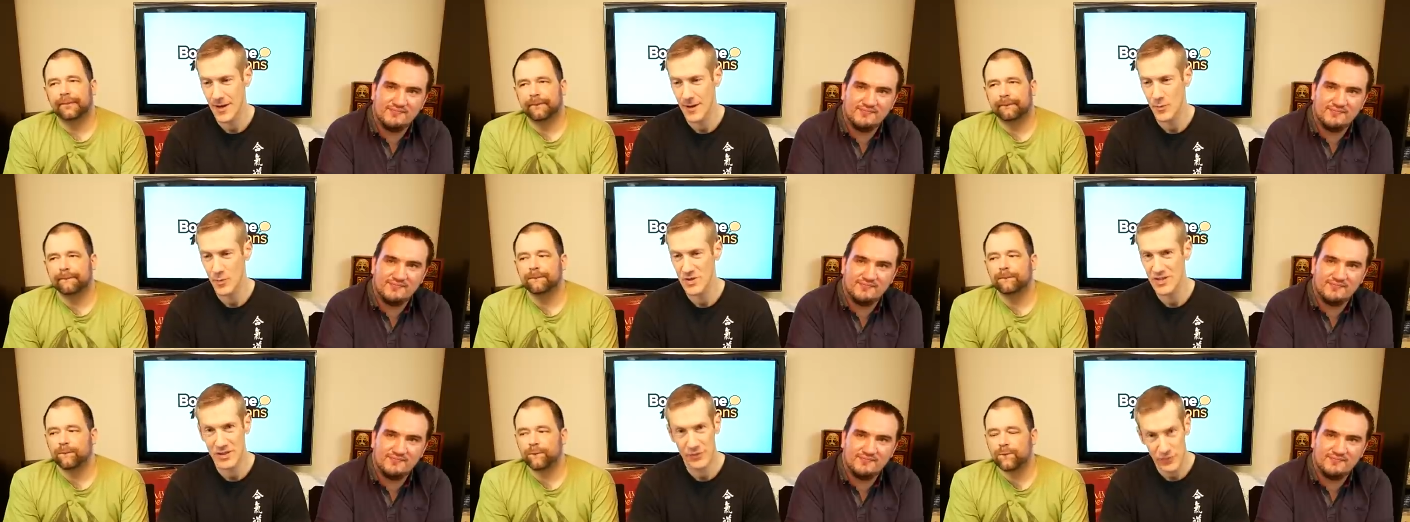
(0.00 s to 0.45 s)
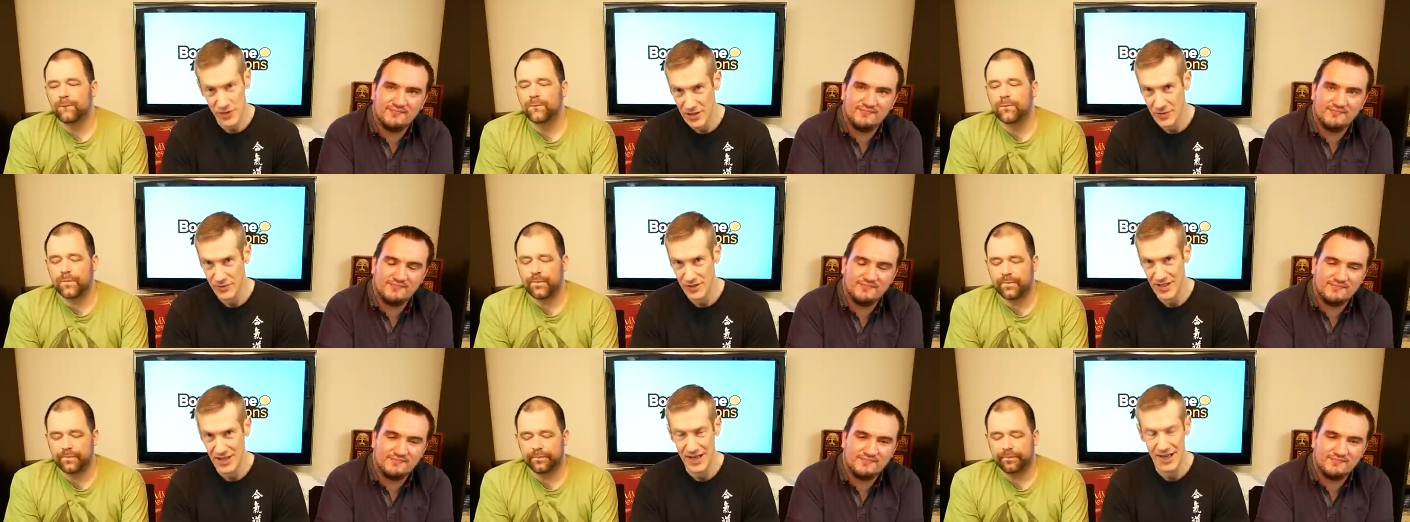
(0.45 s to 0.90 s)
Speaker 1: which I really,
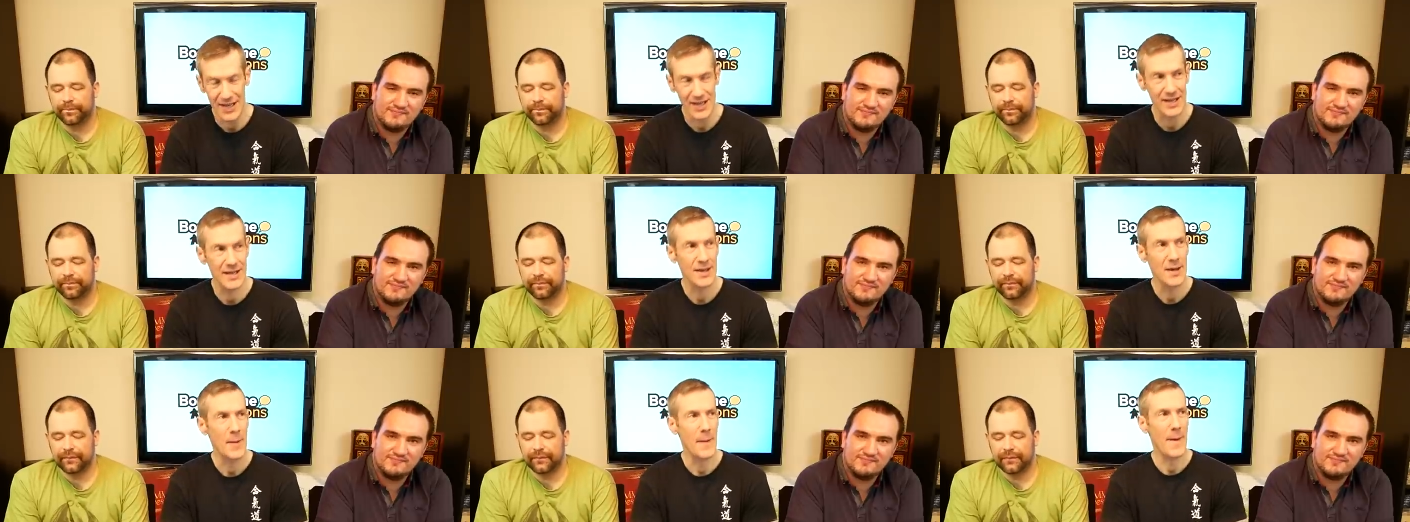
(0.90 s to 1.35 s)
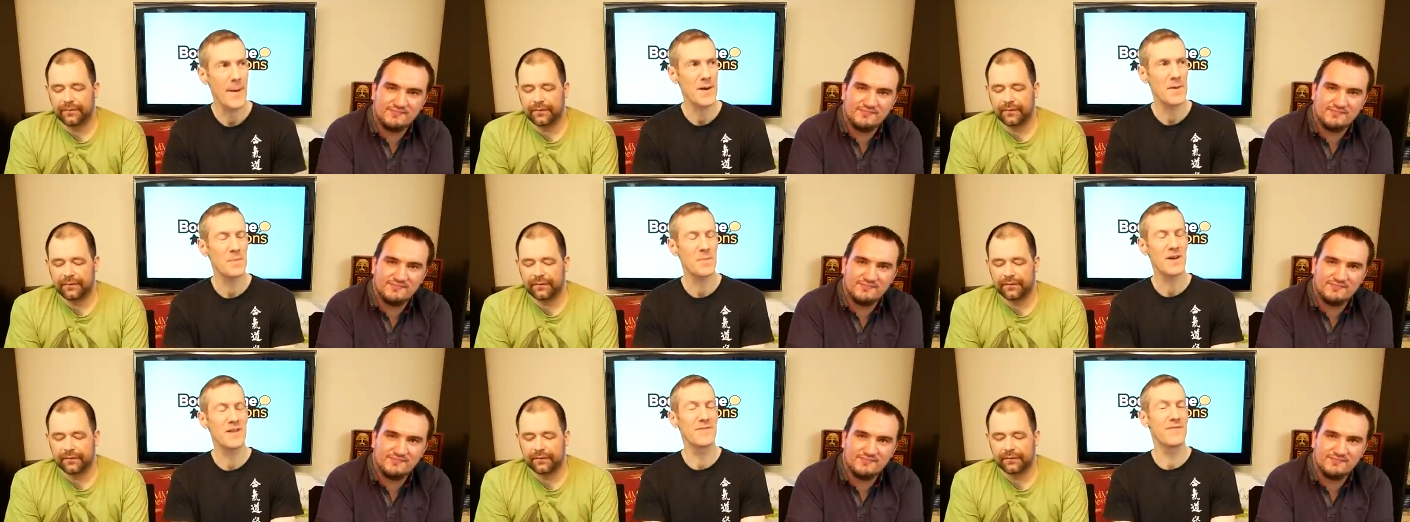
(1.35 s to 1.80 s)
really like, and
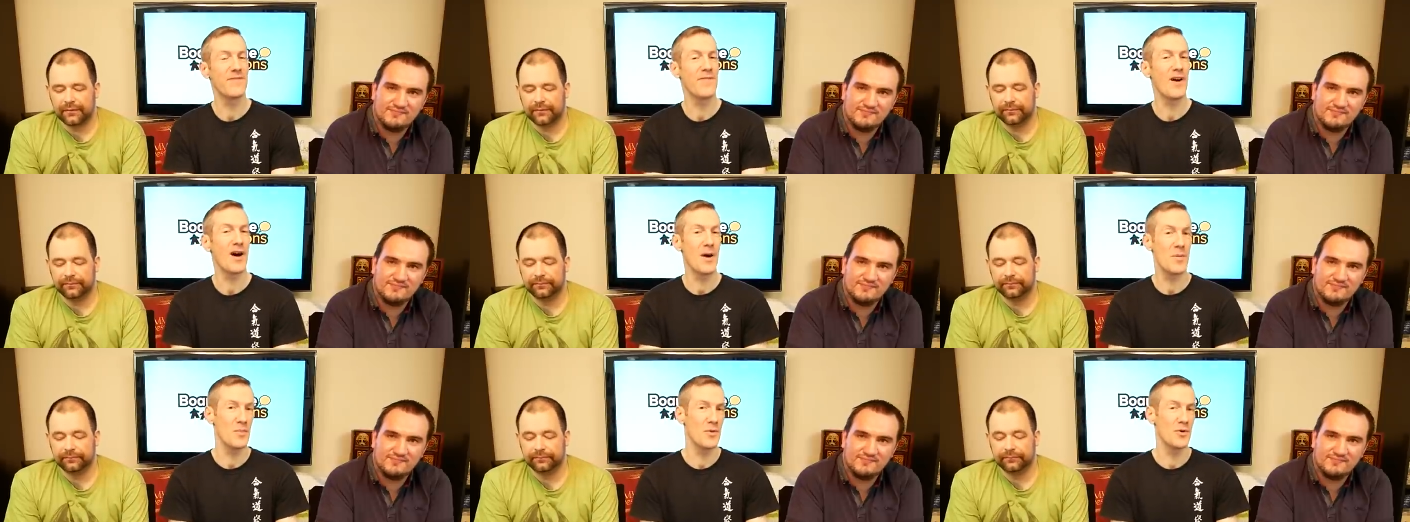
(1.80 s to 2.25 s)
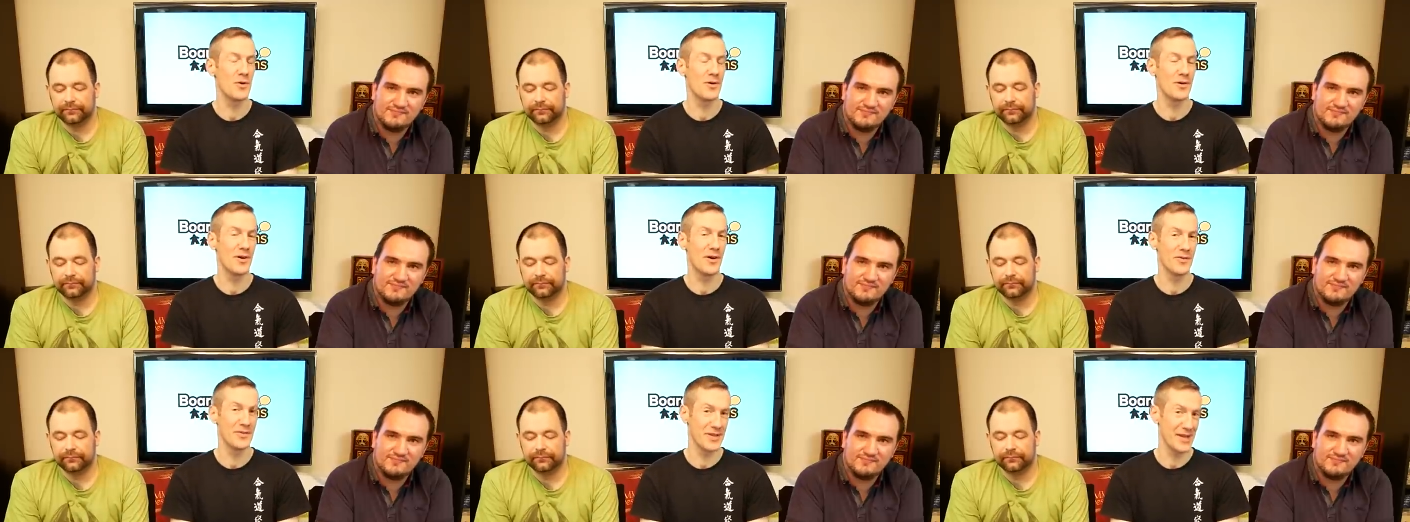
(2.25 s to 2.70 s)
I played far
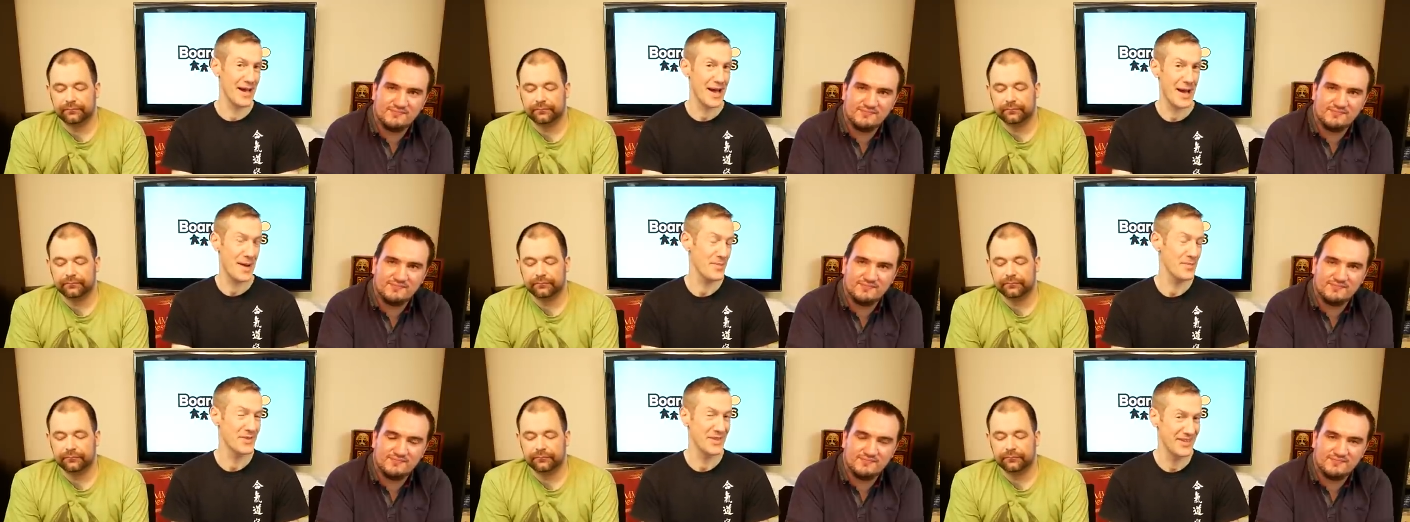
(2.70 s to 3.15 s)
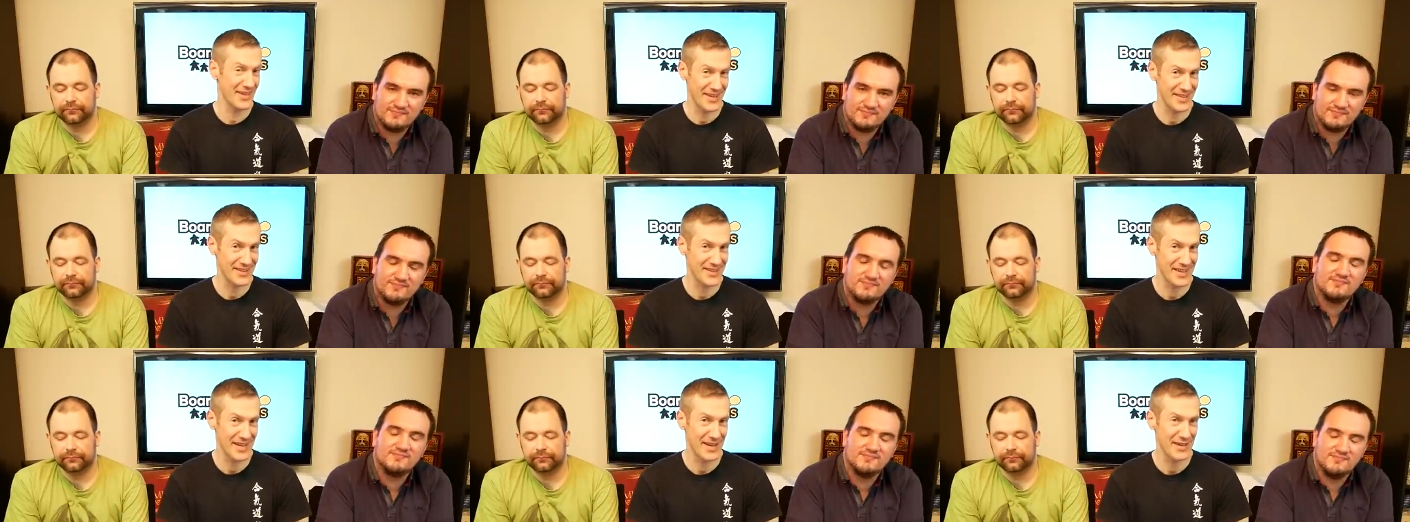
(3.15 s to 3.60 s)
more on the app than
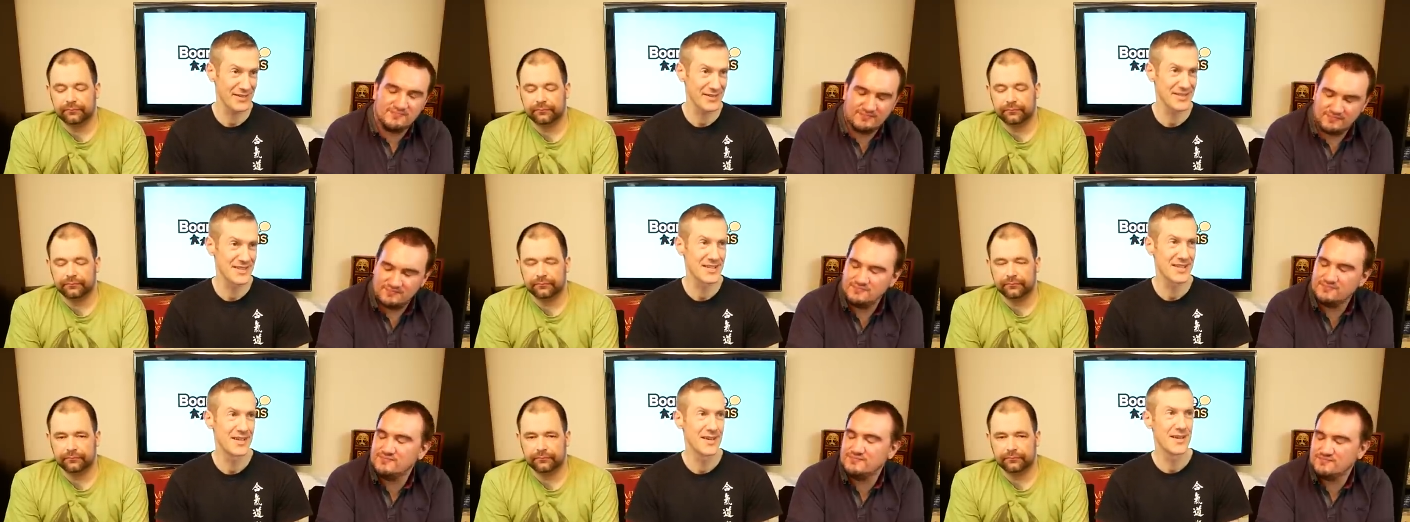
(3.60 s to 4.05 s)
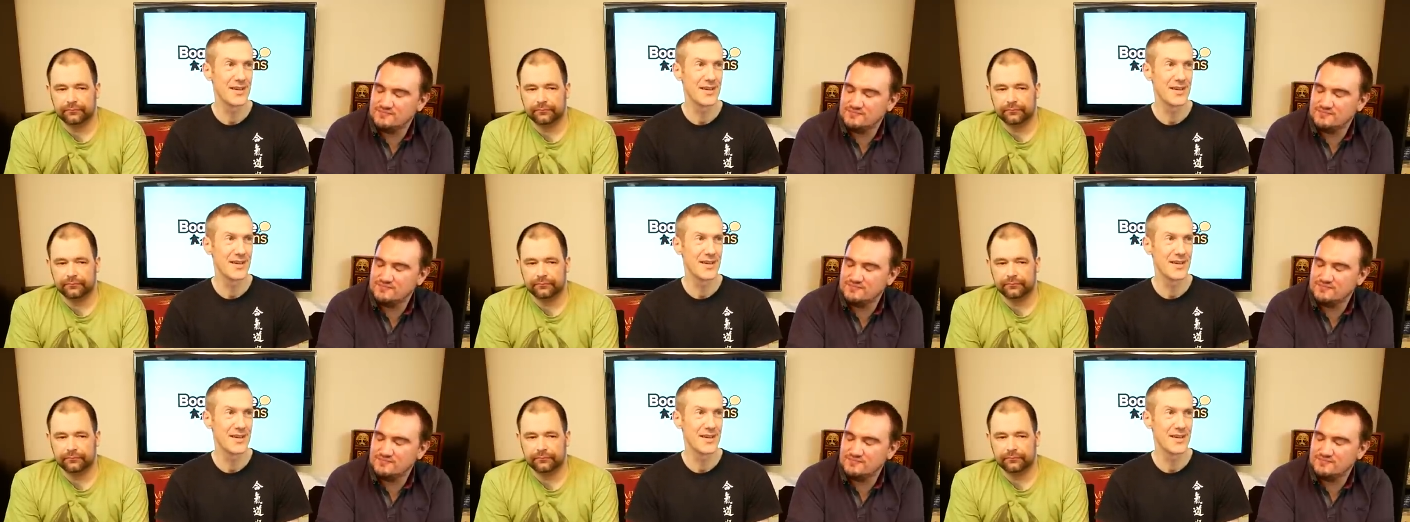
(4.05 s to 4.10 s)
anything else.